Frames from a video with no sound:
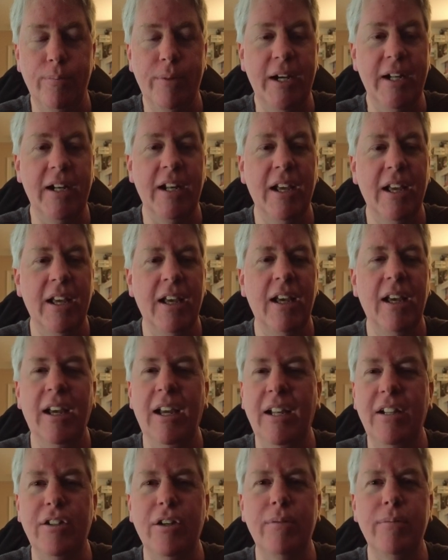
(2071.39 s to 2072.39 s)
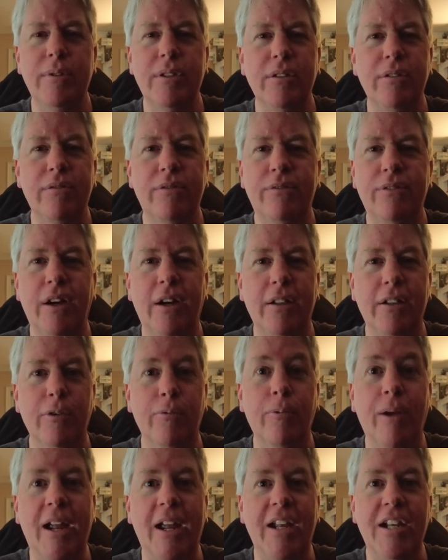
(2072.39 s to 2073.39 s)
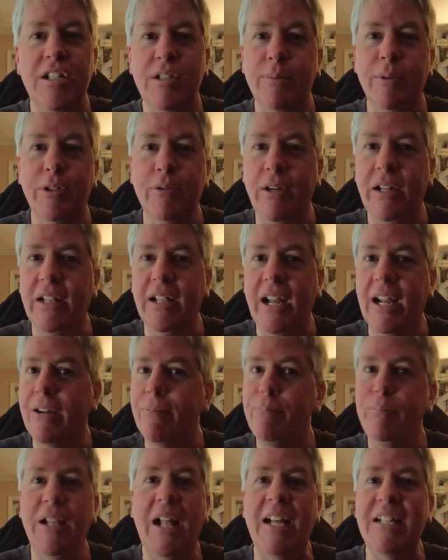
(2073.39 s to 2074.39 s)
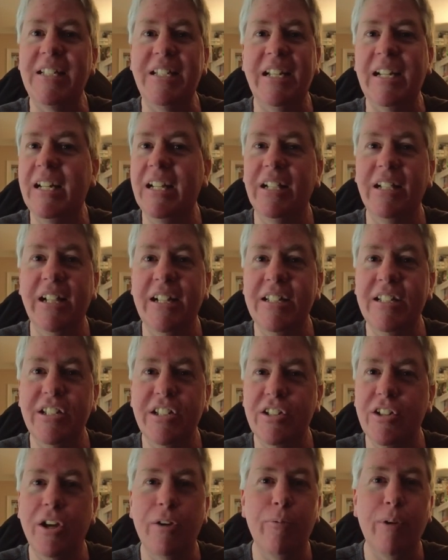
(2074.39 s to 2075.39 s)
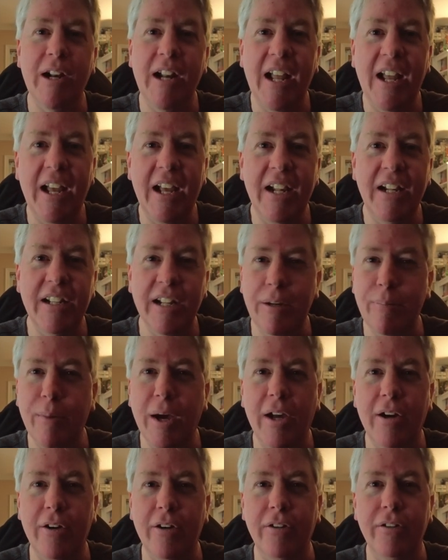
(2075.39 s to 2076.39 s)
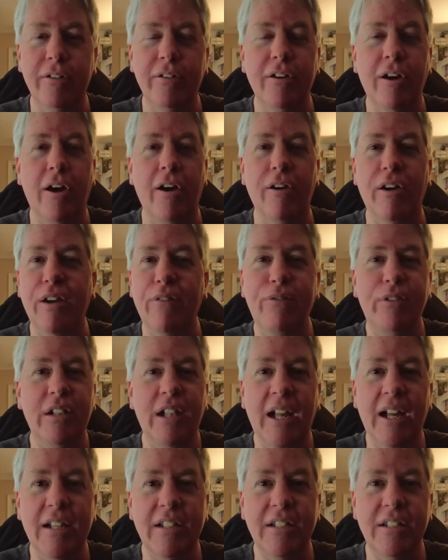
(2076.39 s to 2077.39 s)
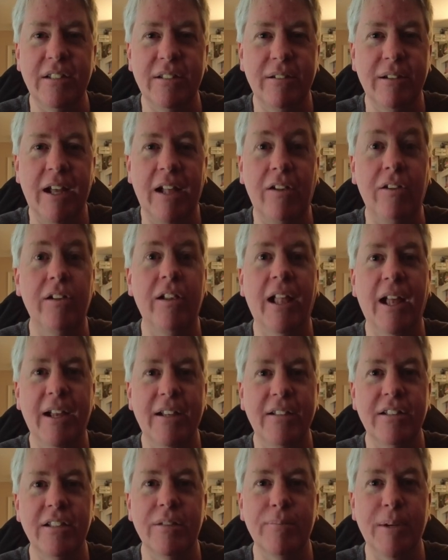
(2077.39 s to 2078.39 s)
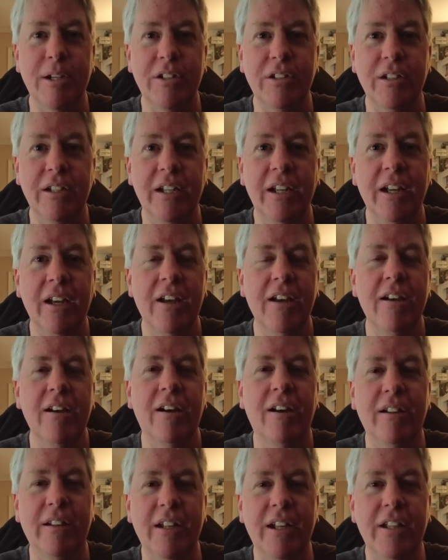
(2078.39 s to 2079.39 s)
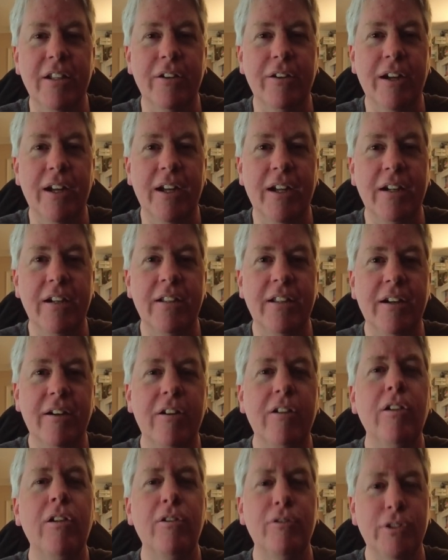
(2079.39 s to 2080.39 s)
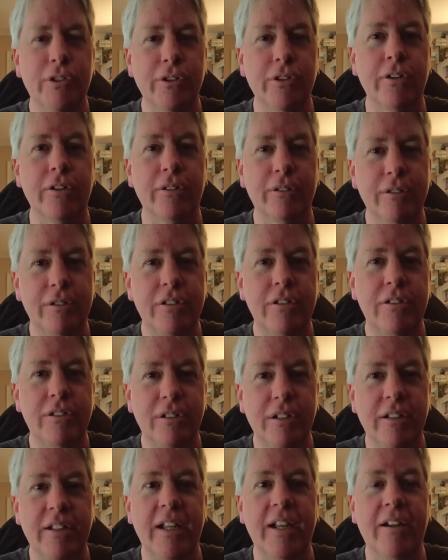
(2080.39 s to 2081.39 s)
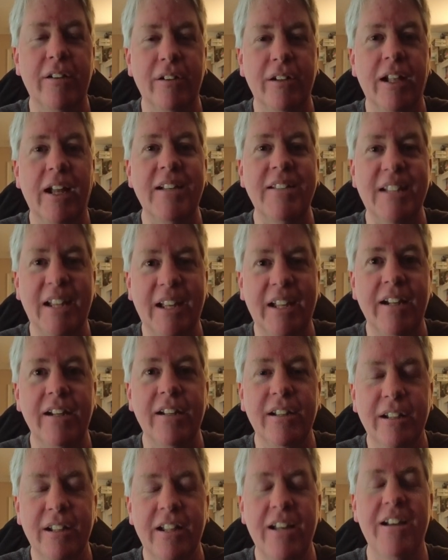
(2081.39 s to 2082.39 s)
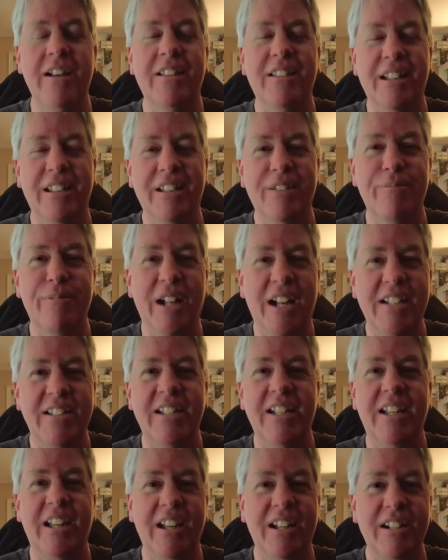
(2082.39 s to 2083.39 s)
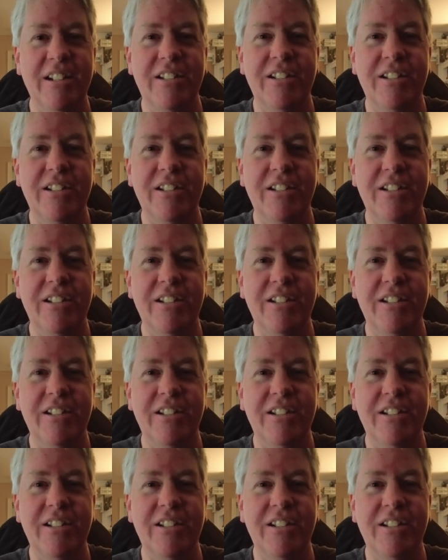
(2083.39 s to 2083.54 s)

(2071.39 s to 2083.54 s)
But in terms of the range between like plastic lenses on one hand and modern RF glass, L glass especially, on the other hand, they're closer to the L glass end than the plastic end.